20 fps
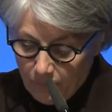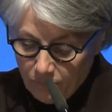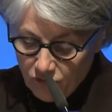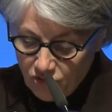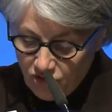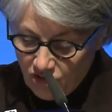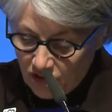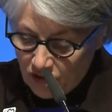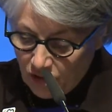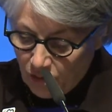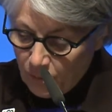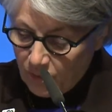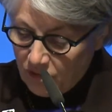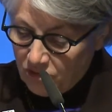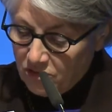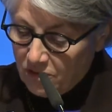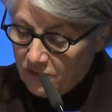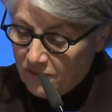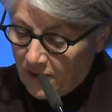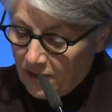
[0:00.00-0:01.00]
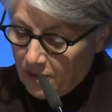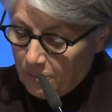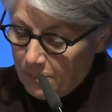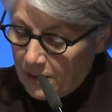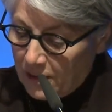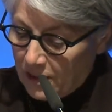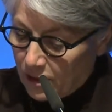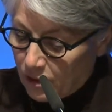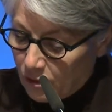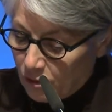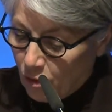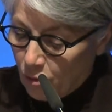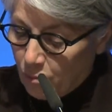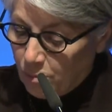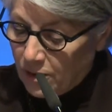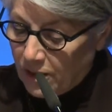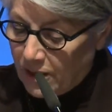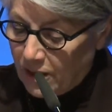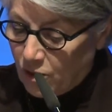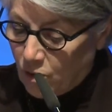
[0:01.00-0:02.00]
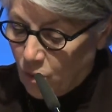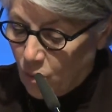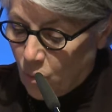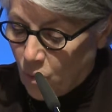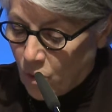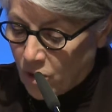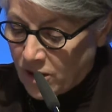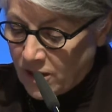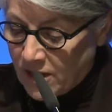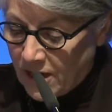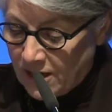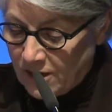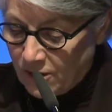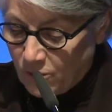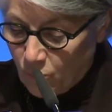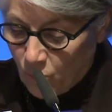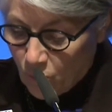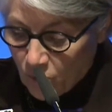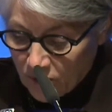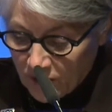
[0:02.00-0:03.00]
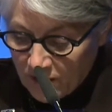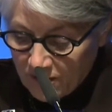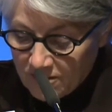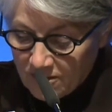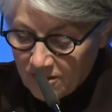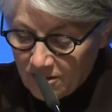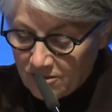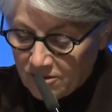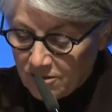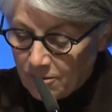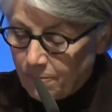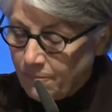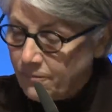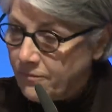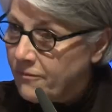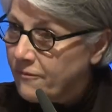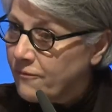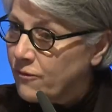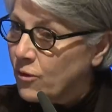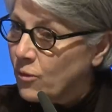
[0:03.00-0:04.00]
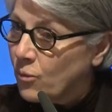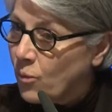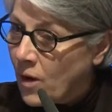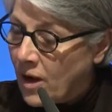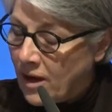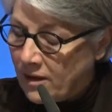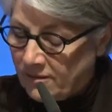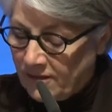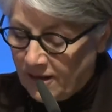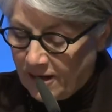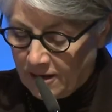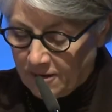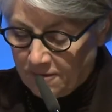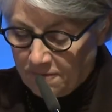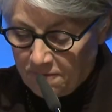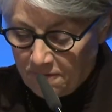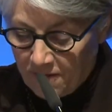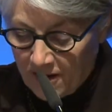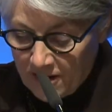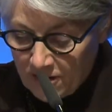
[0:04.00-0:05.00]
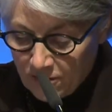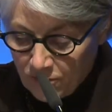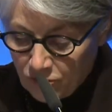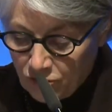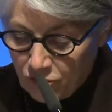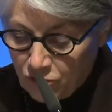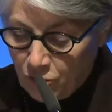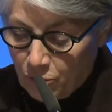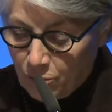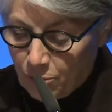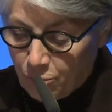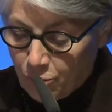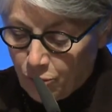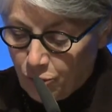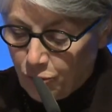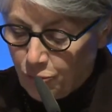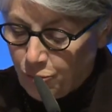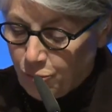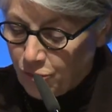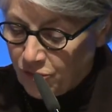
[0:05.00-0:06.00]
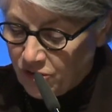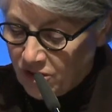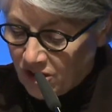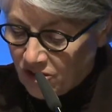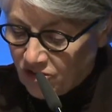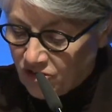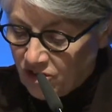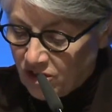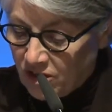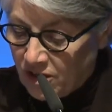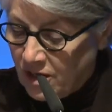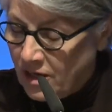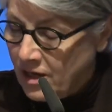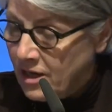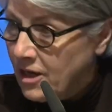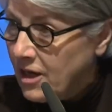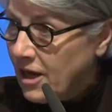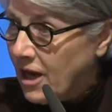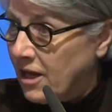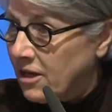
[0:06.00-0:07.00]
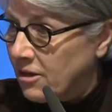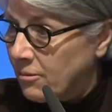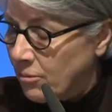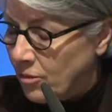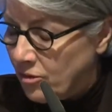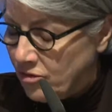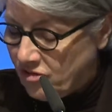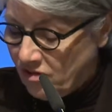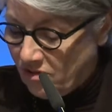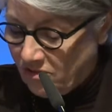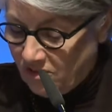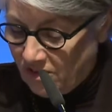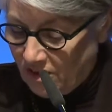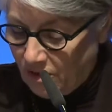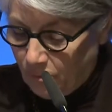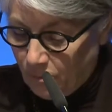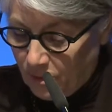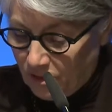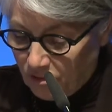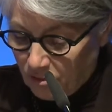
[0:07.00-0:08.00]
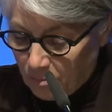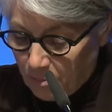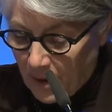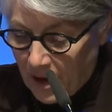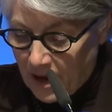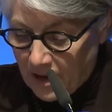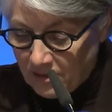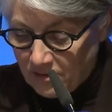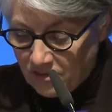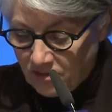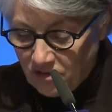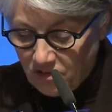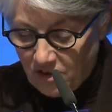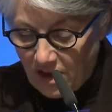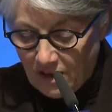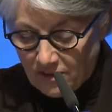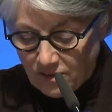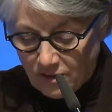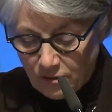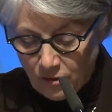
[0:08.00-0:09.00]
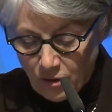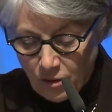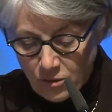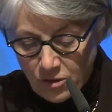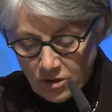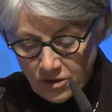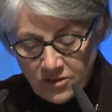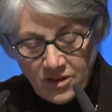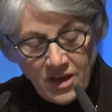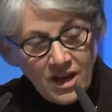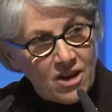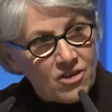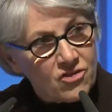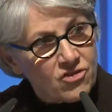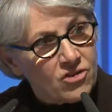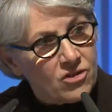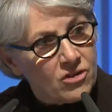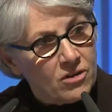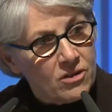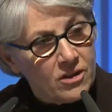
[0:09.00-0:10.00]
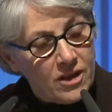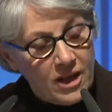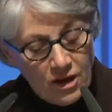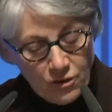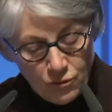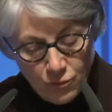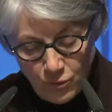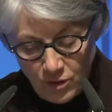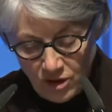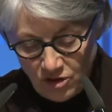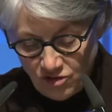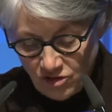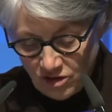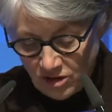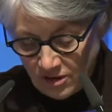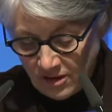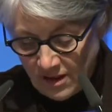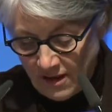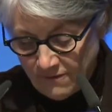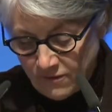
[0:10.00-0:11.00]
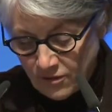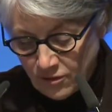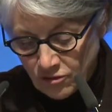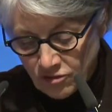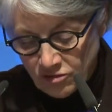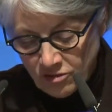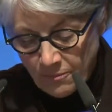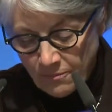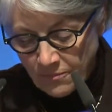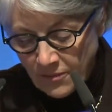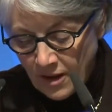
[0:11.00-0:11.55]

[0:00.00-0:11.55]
GEO is developing a globally coordinated warning system for wildland fires to improve prediction and emergency response at the local, national, and regional levels.